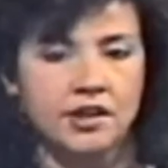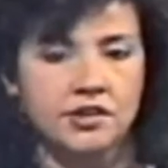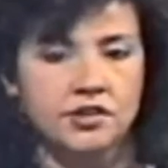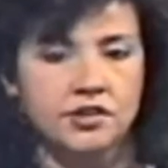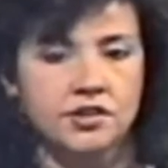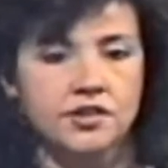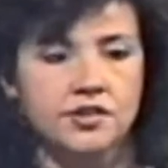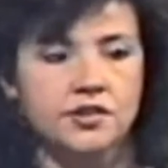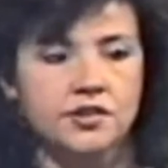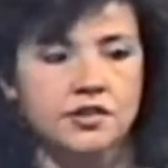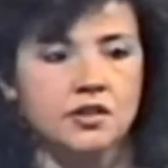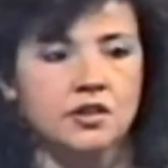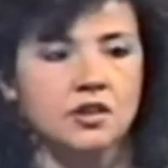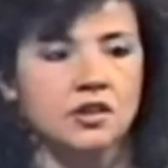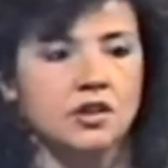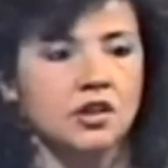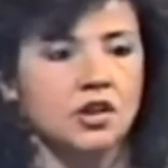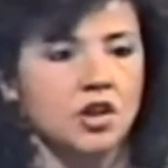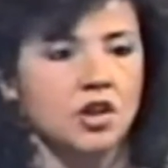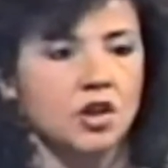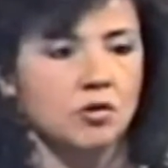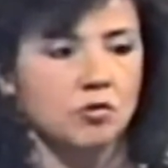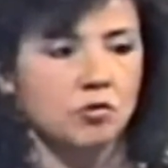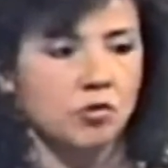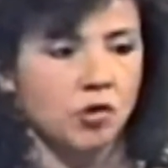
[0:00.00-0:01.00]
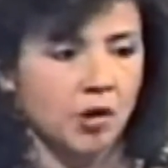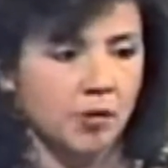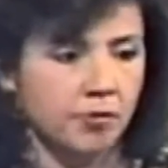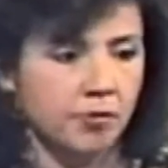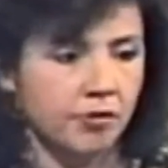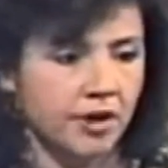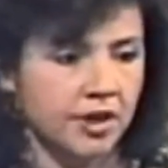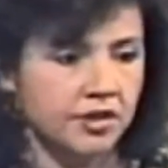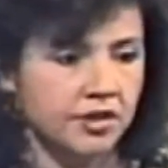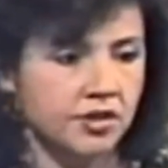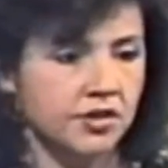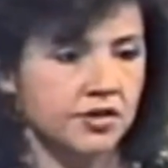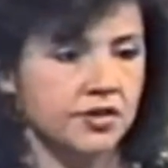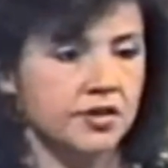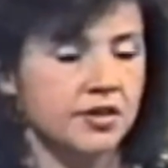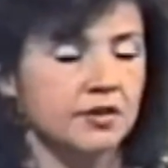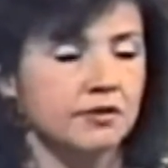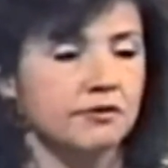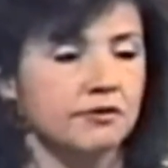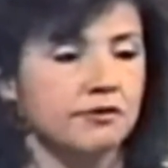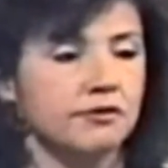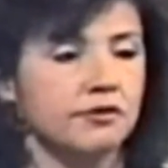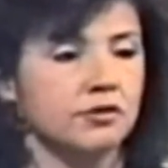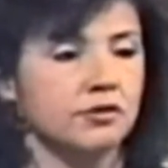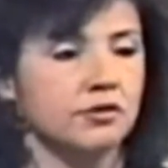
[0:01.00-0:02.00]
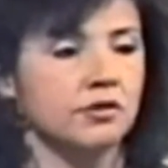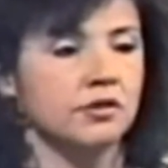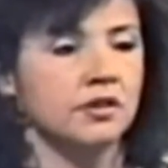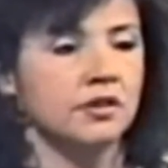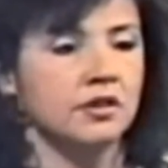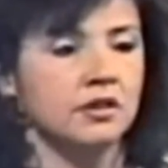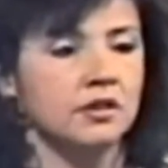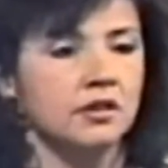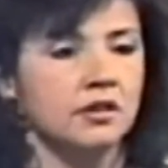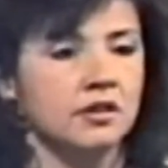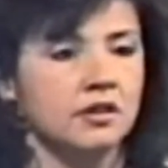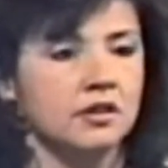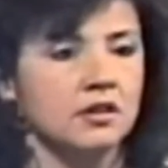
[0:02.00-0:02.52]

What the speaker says: precious, more precious than food,